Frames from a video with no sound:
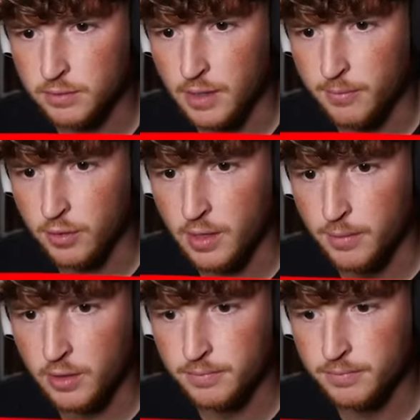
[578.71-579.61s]
Let's grab more
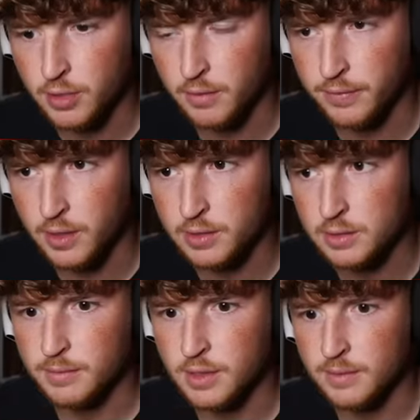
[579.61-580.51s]
ammo. Perfect.
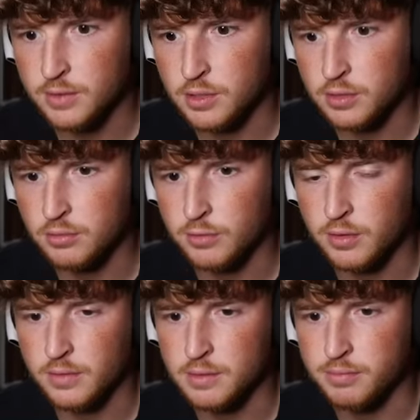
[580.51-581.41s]
I'm gonna have to shoot
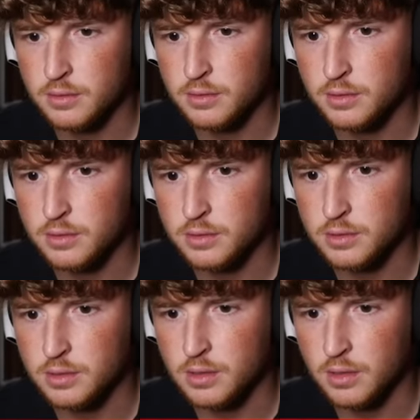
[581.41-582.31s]
more of these. Oh, it's
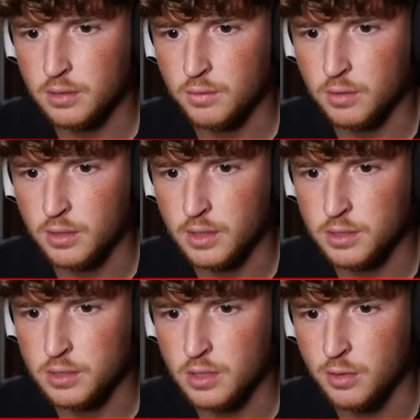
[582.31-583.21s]
just not gonna work. I
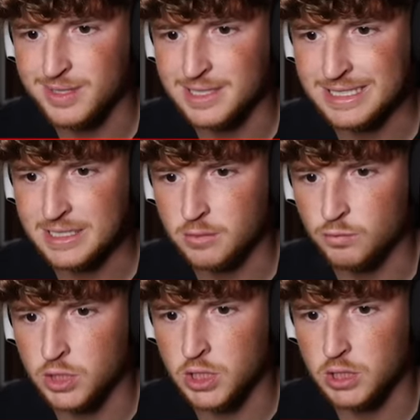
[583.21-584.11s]
just know it's not gonna
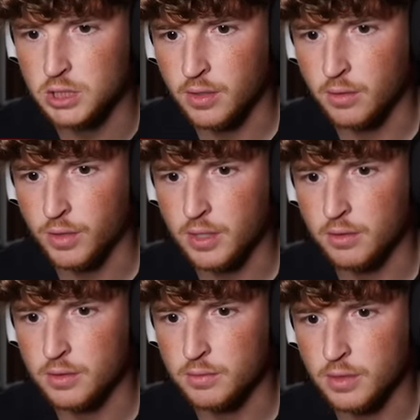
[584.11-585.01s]
work. All right, we can
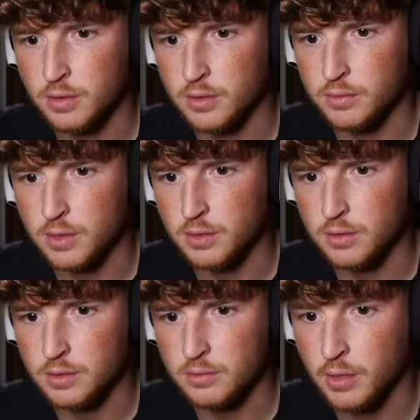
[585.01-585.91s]
do this. We can do this. We can do
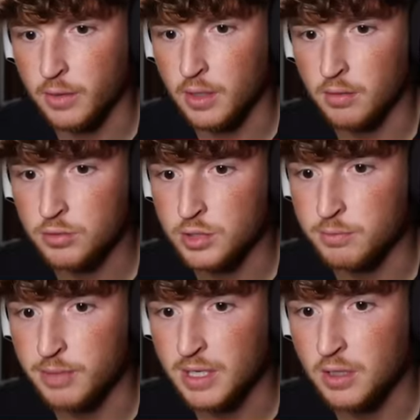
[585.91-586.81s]
this. Here we go. Just
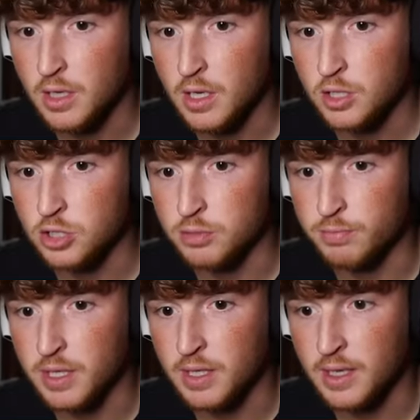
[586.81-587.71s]
be,
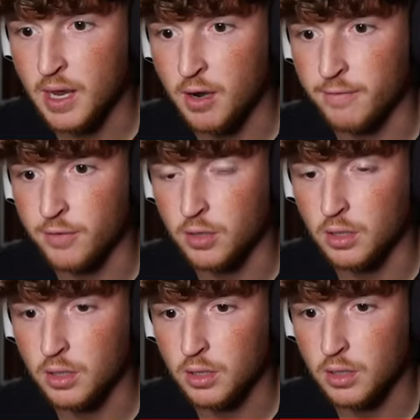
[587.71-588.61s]
just be careful.
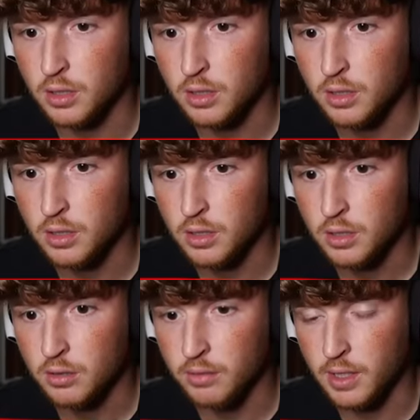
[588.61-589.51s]

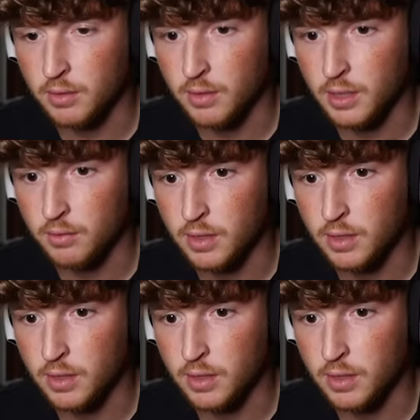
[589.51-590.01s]
Ready, ready,